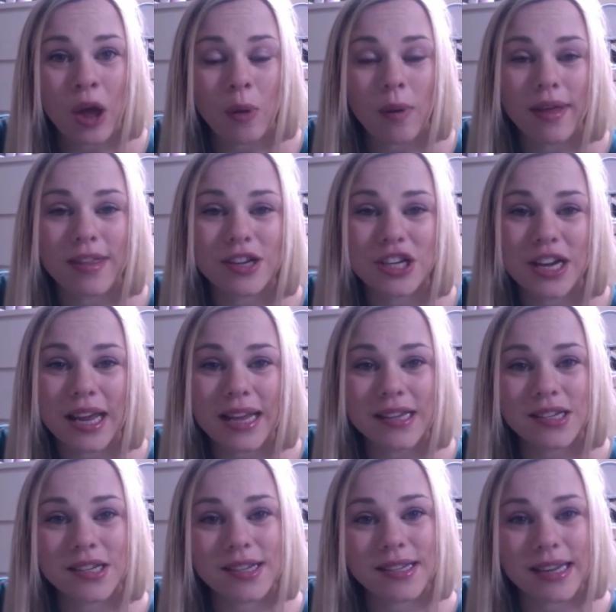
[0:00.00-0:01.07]
whether she
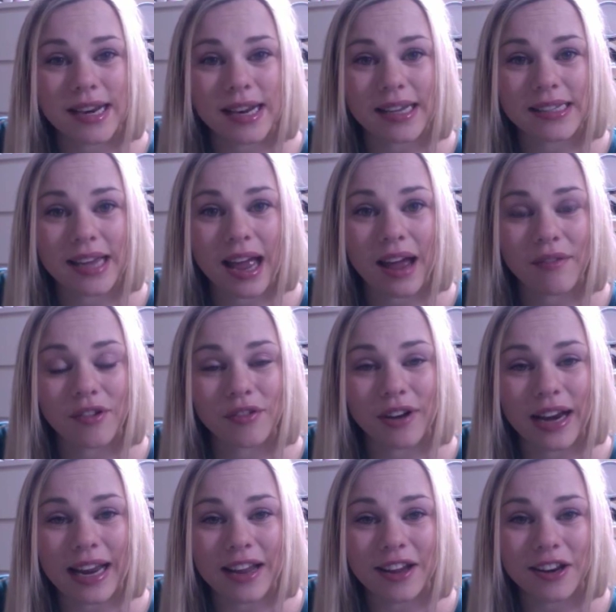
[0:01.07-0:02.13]
is just in it to have a
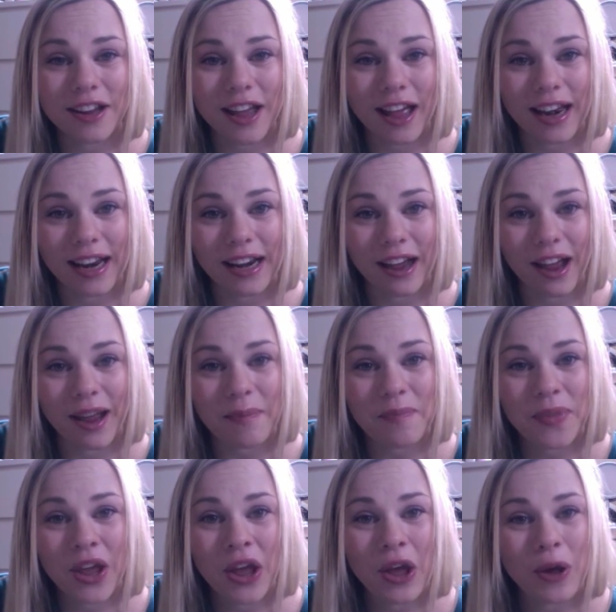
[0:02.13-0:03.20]
really good girly night,
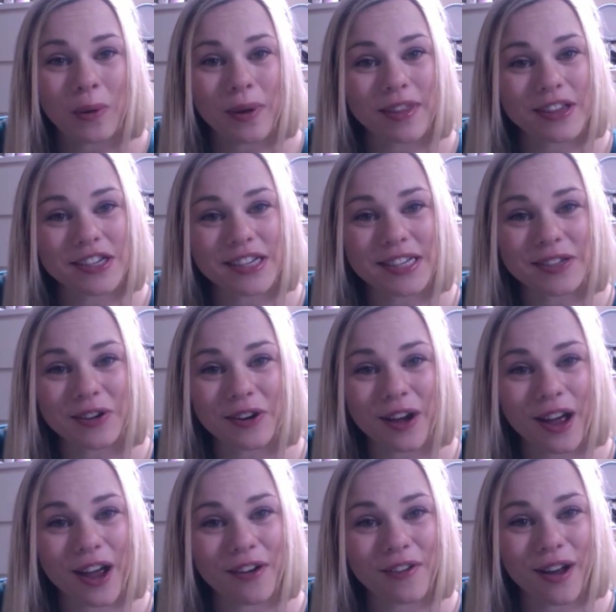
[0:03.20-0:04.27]
whether she's
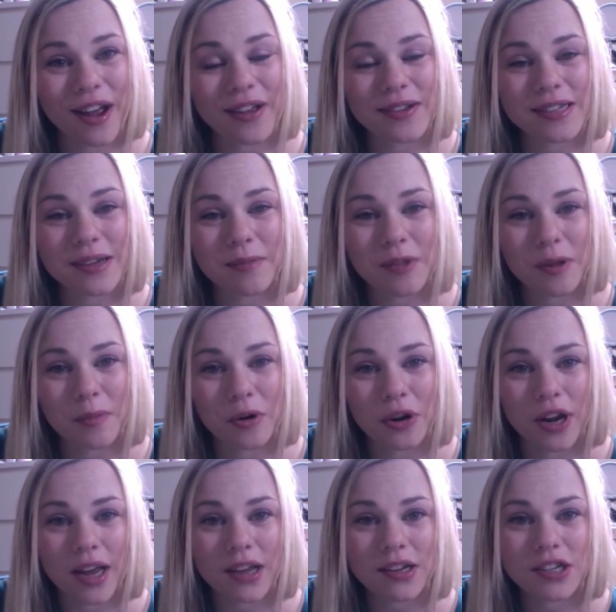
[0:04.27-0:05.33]
got her eye on some of the
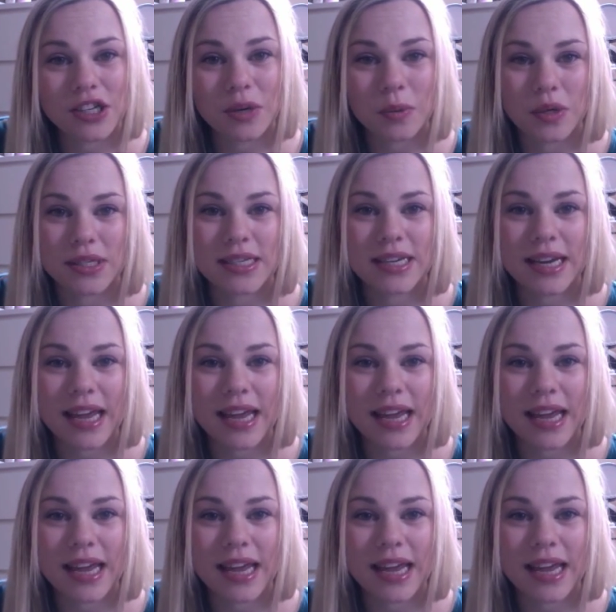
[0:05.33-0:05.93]
products, she wants to